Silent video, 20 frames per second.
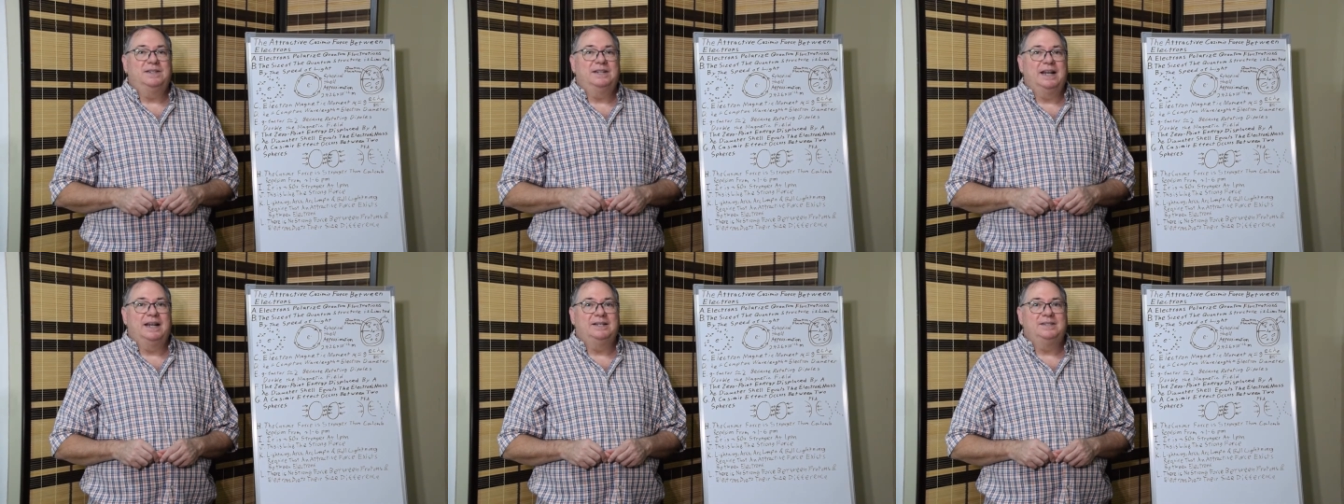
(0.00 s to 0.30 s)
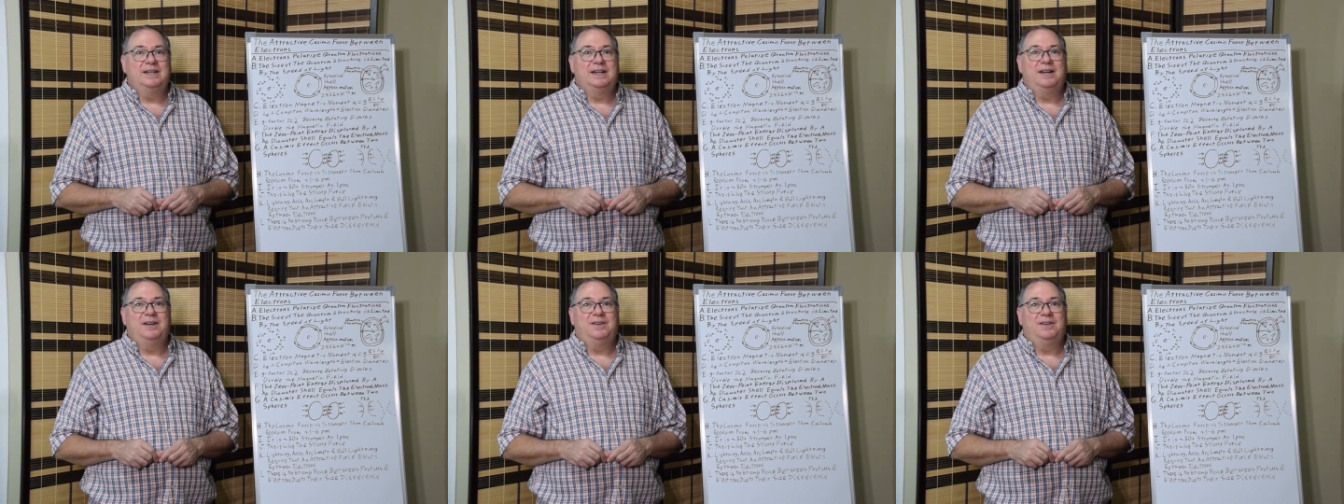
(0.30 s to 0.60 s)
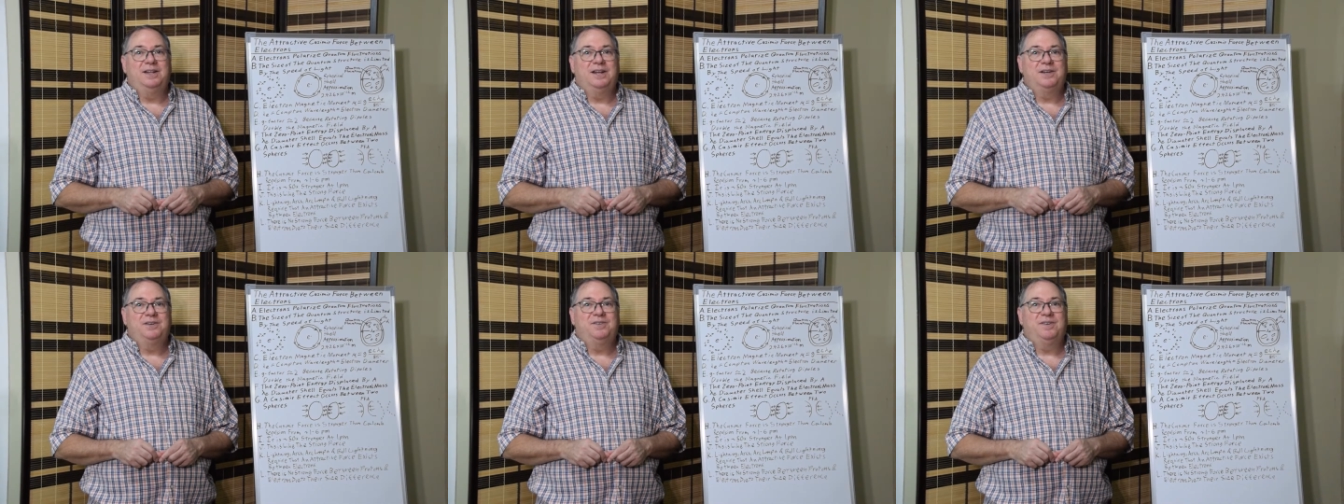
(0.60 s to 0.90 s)
That's how
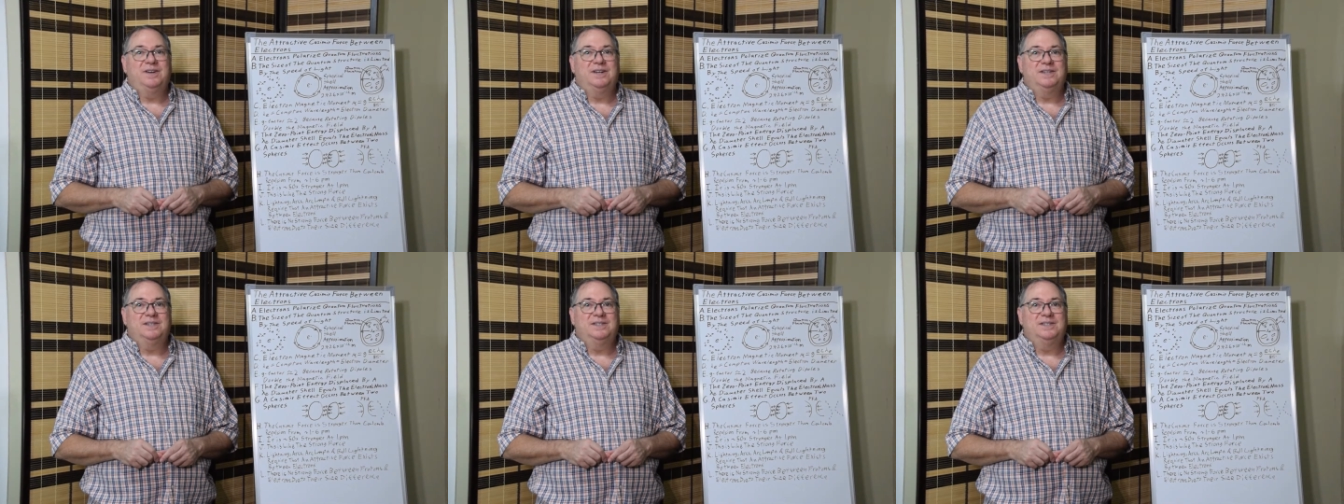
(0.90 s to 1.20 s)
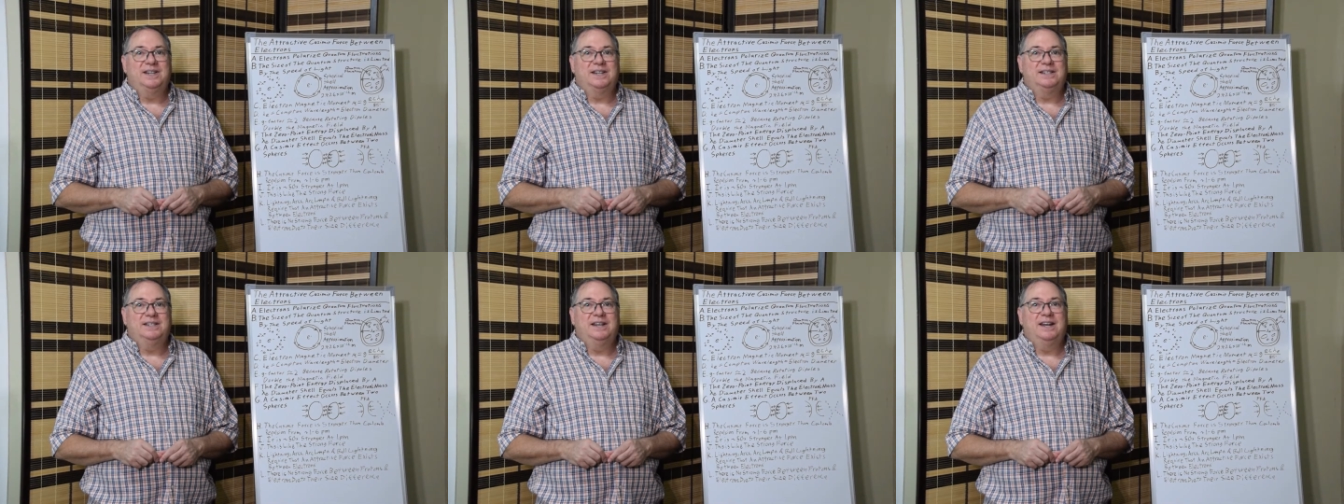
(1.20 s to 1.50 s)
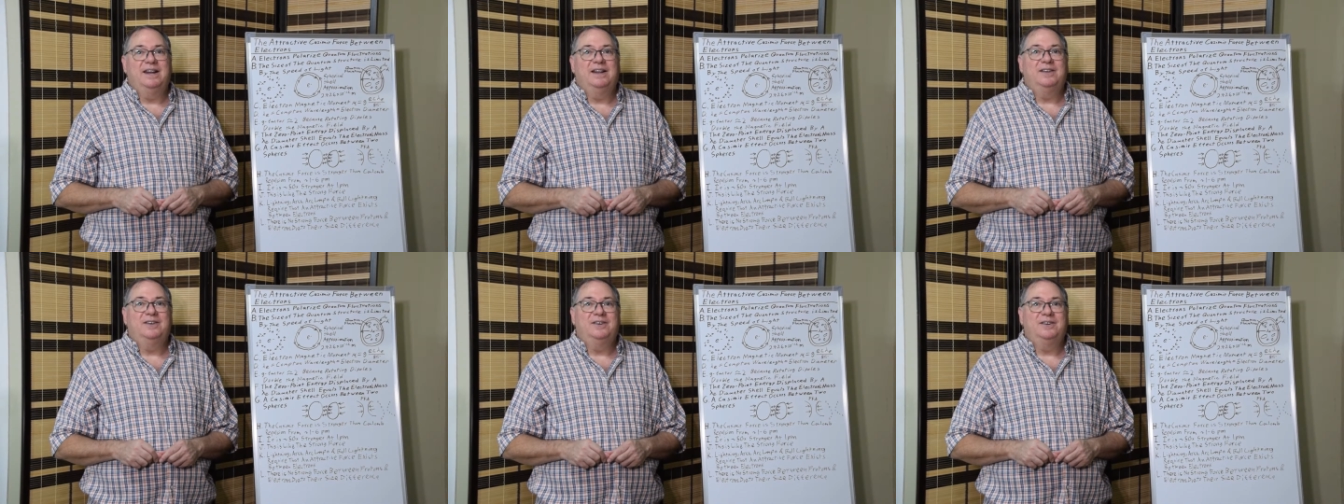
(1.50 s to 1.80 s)
electrons stick
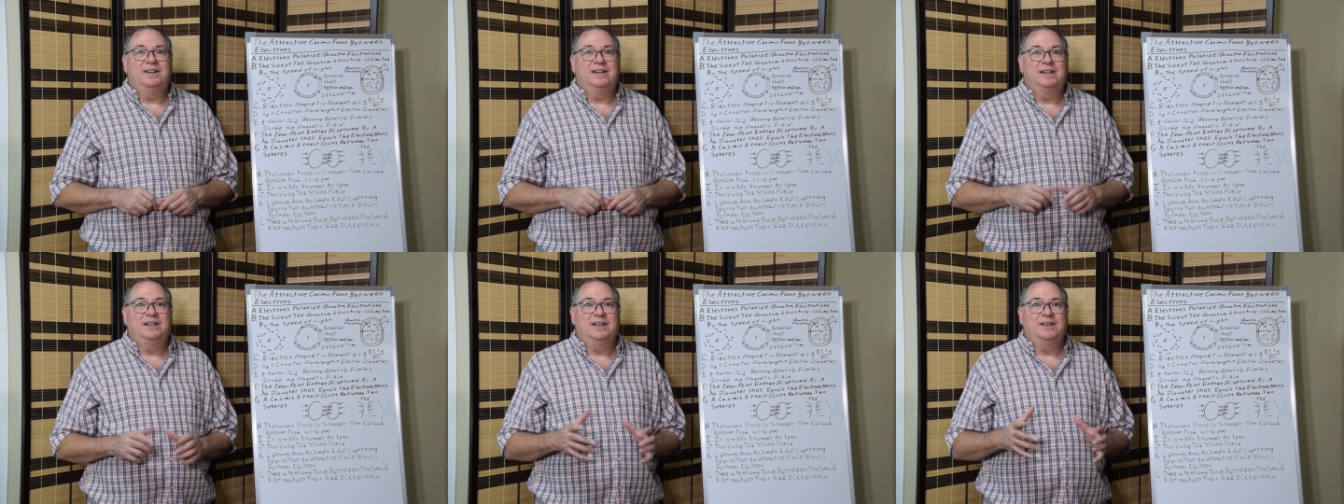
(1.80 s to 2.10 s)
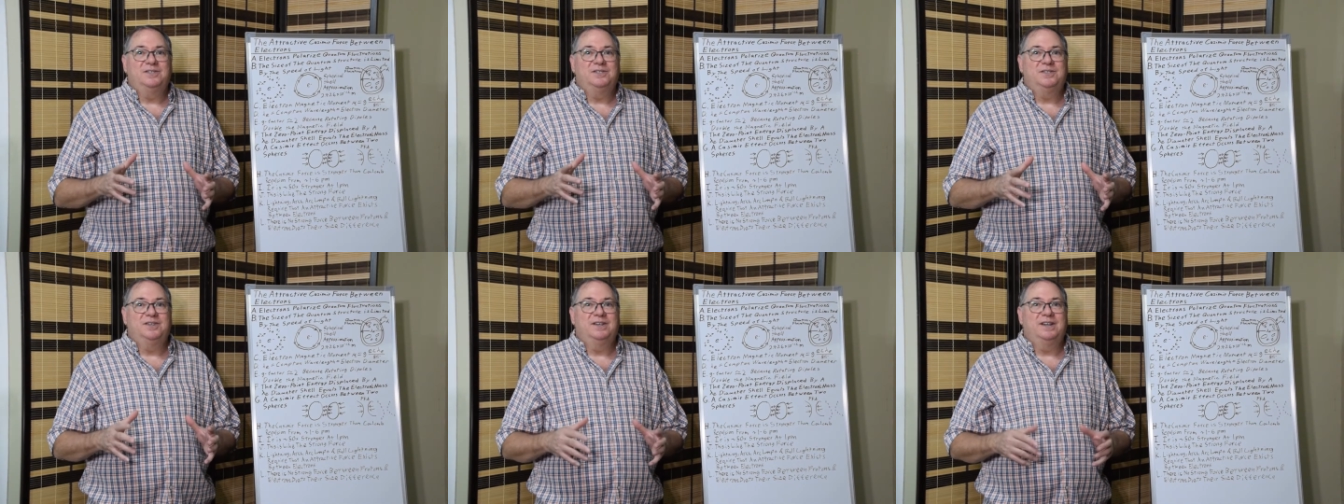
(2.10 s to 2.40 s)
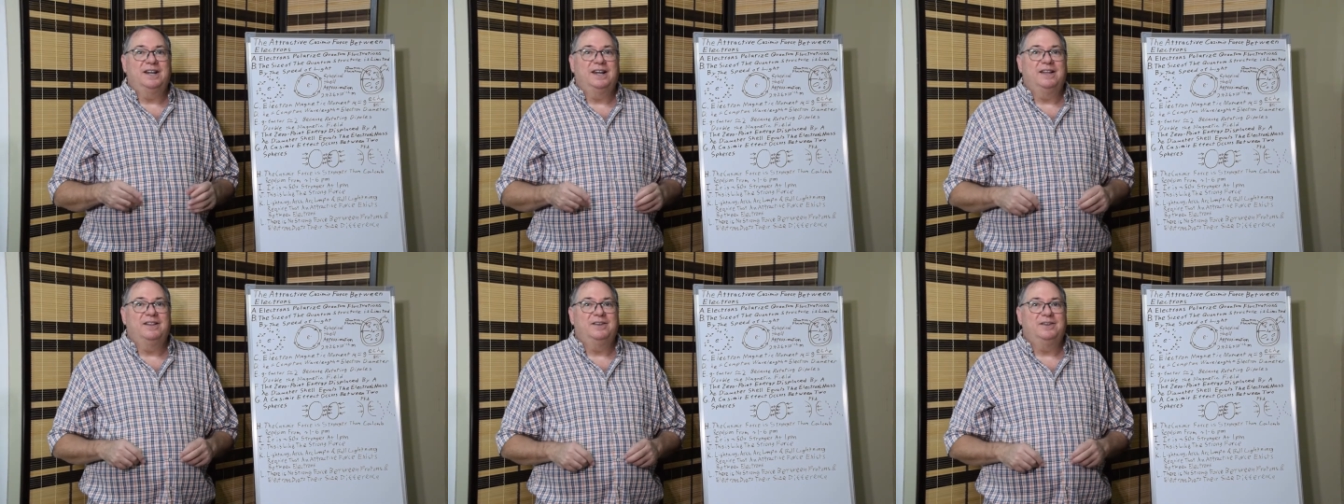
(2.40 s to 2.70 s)
together and cluster
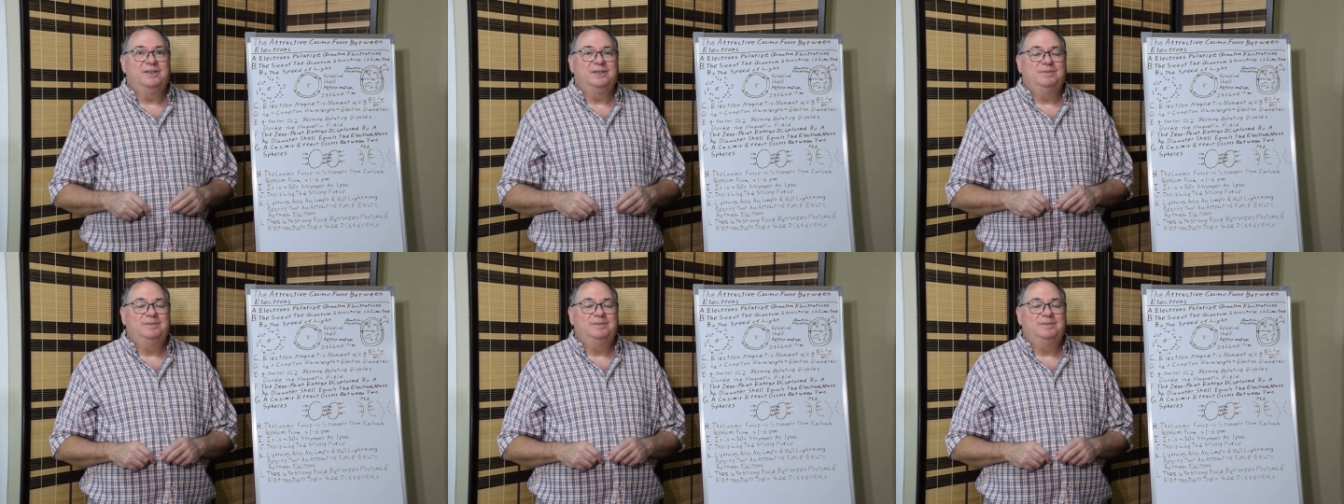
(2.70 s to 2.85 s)
together.